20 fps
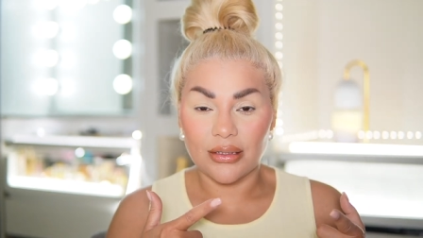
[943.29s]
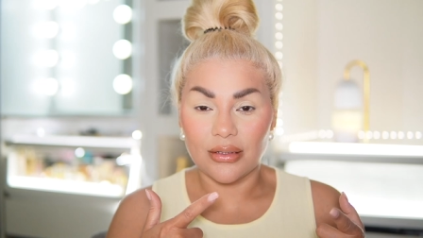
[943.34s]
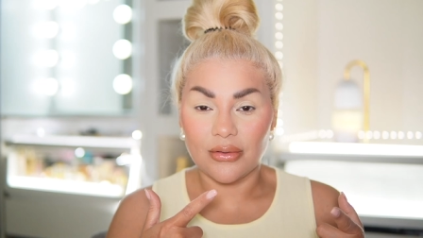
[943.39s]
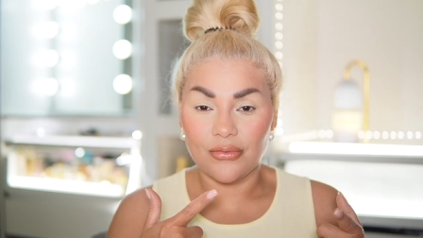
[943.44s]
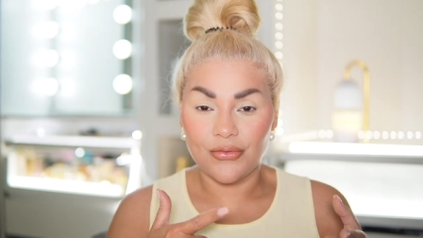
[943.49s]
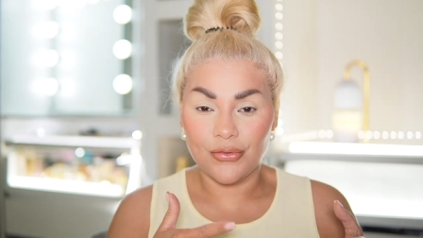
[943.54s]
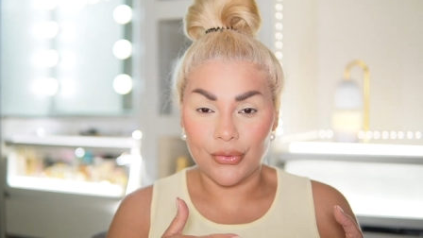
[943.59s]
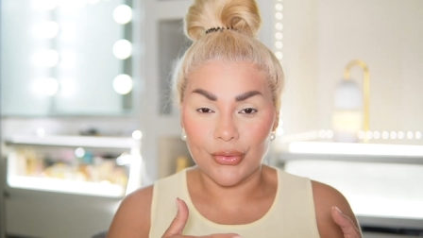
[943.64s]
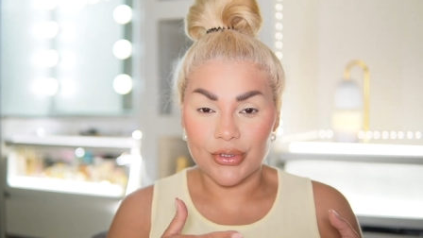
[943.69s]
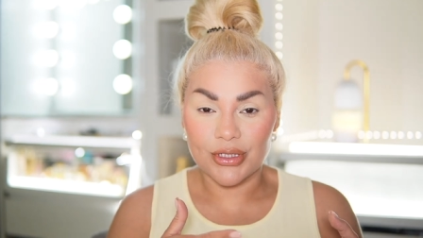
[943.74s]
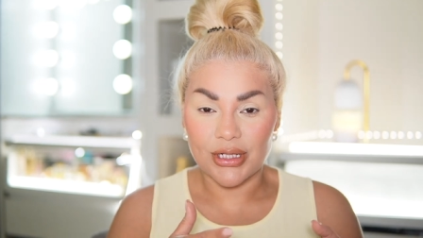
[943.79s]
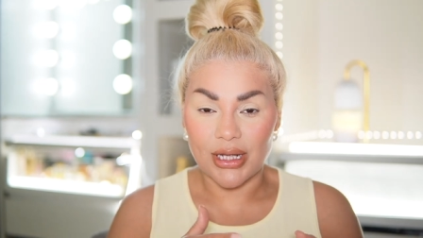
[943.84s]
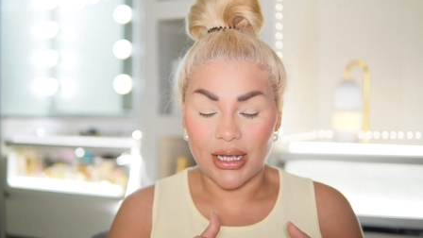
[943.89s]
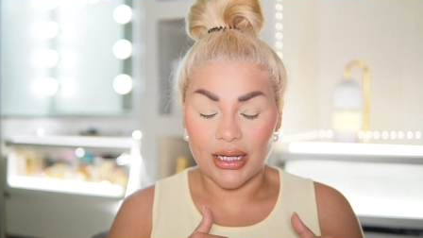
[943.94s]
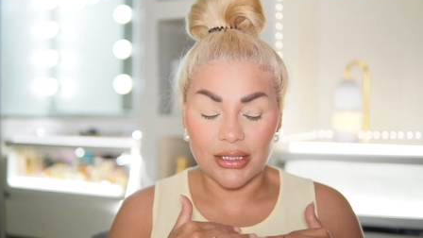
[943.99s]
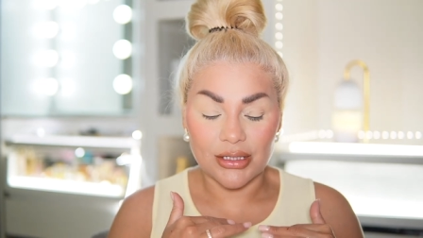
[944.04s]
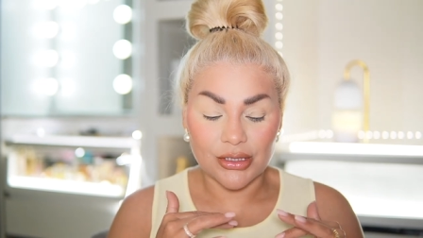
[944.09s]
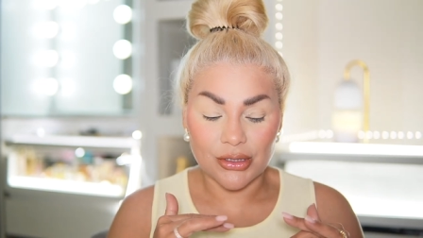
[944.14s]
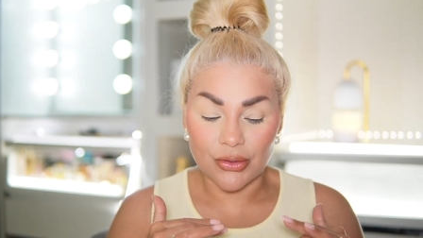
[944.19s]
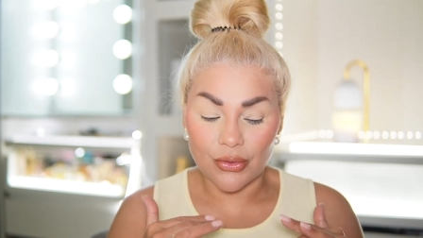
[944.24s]
full
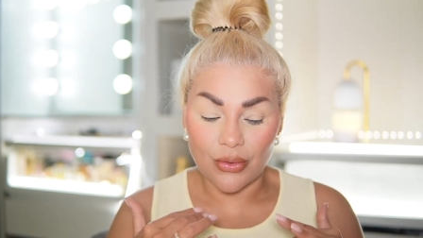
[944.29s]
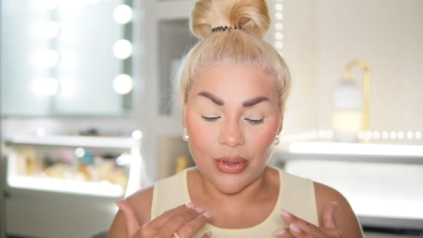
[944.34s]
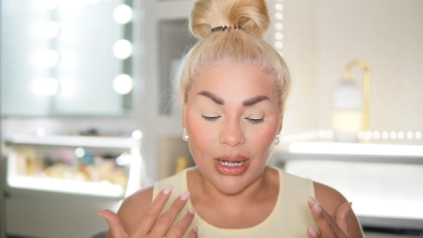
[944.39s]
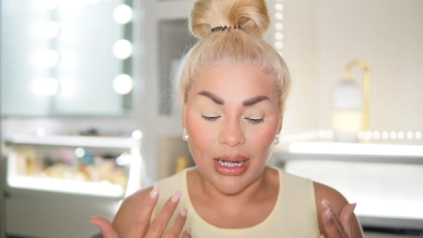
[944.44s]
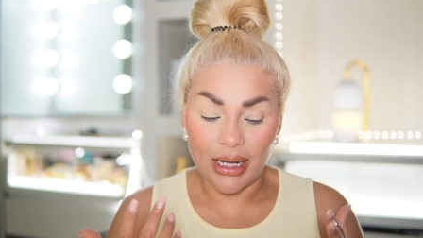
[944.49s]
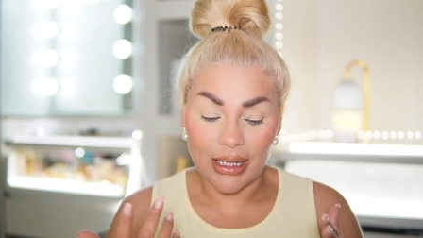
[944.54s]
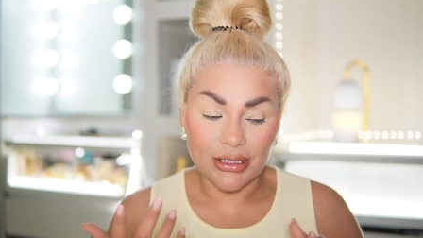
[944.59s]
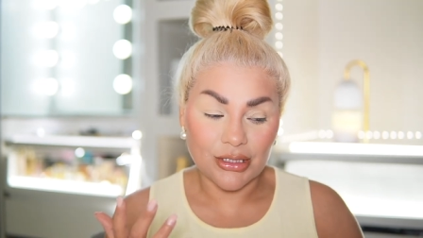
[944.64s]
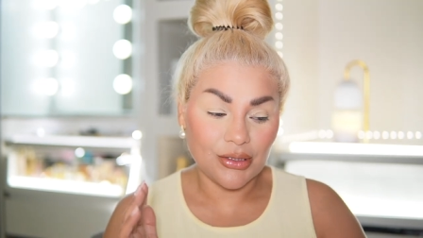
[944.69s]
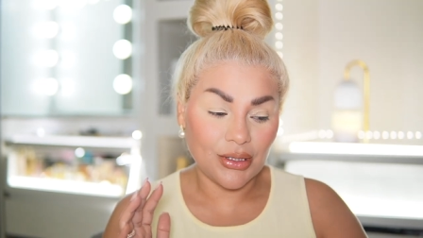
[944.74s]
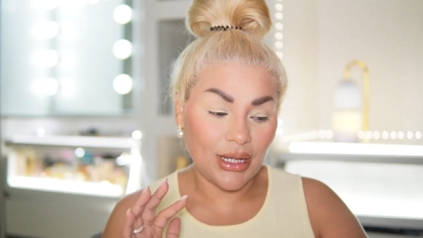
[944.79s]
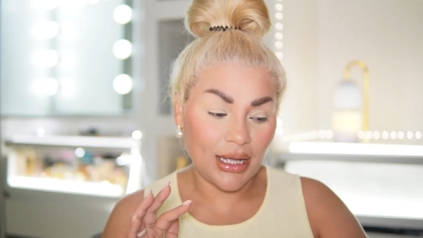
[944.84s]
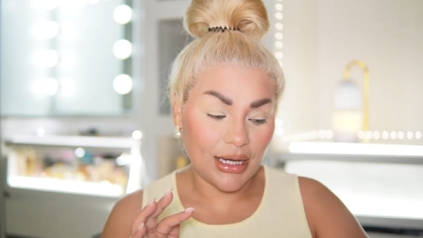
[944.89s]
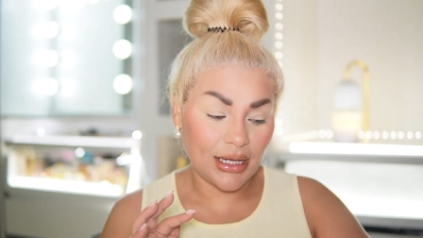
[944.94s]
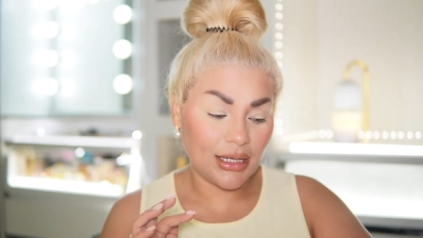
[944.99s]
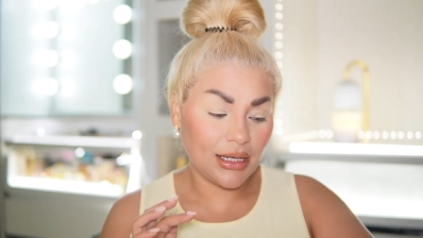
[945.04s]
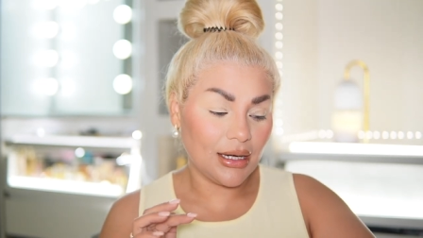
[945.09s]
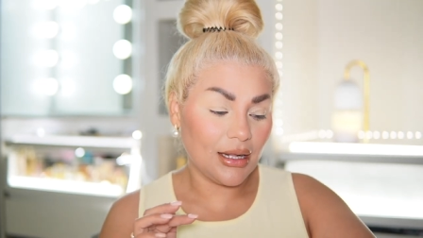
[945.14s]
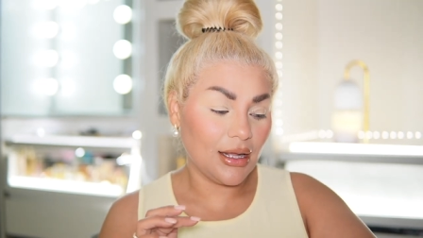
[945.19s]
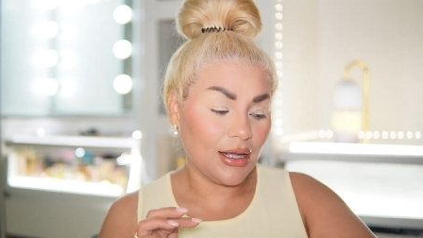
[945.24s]
size, so I had to get
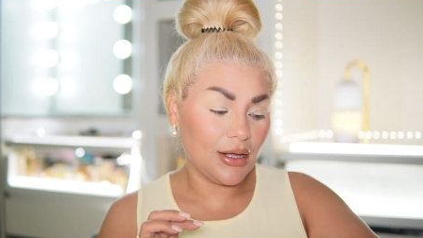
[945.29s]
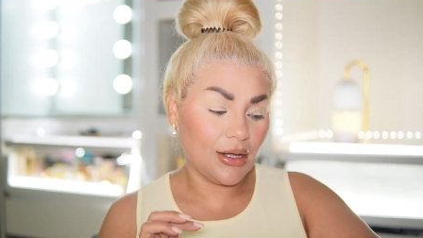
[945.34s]
it.